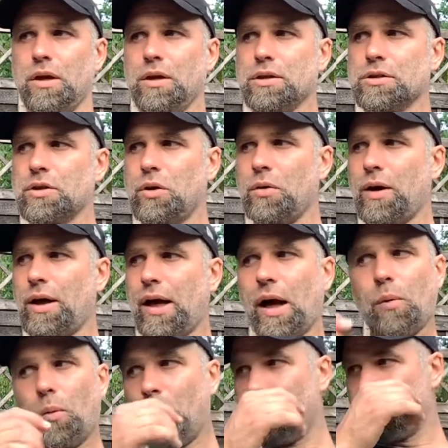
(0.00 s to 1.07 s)
So uh, I
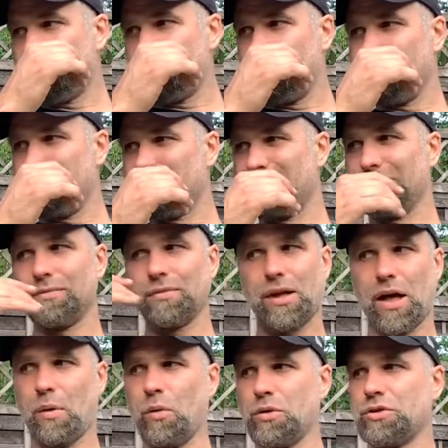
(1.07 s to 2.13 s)
wanted to
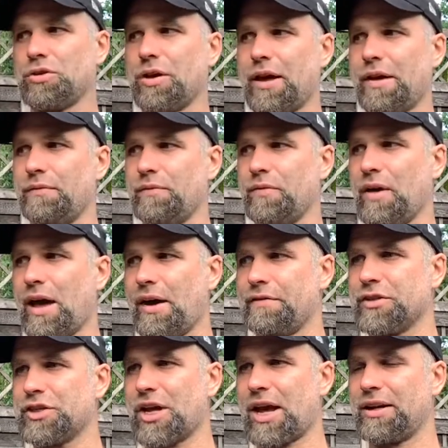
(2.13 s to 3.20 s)
I want to have have
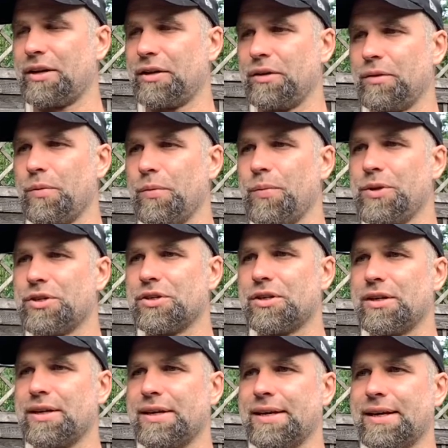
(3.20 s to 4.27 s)
a channel which
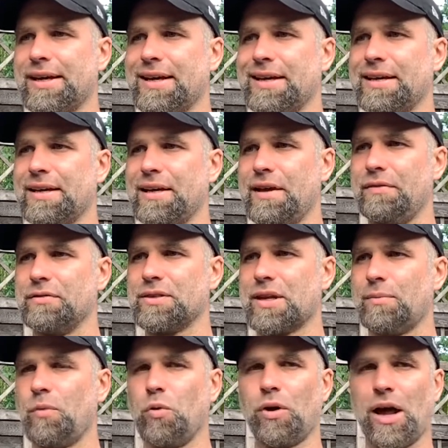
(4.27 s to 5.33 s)
can give
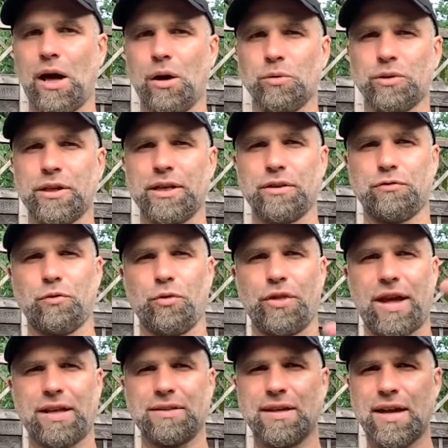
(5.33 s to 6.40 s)
some more outlet for
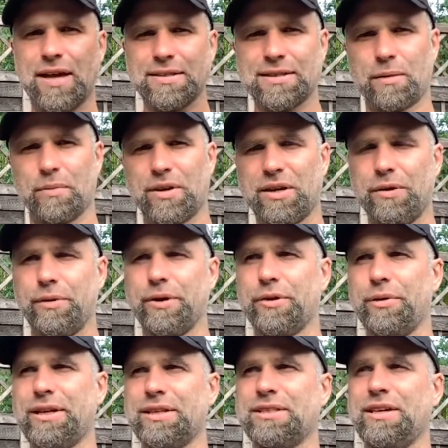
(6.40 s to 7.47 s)
that, some
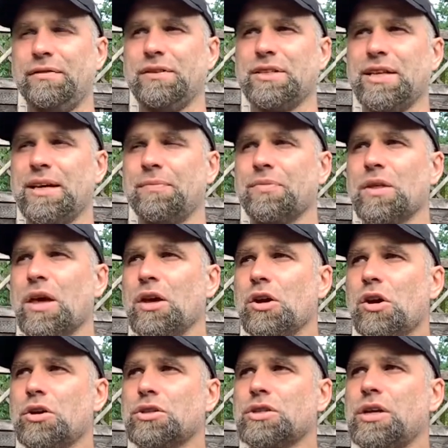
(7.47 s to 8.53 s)
creativity,
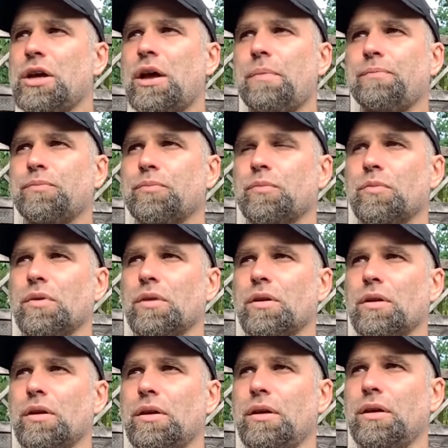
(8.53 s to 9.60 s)
because uh,
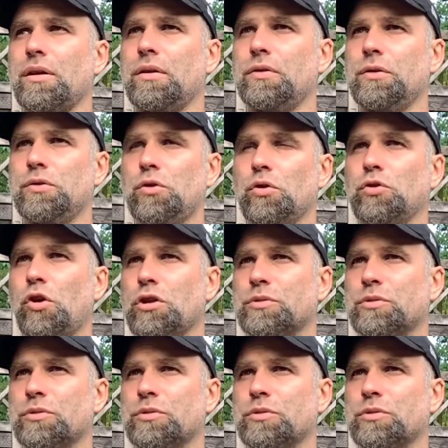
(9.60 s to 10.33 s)
the Dr.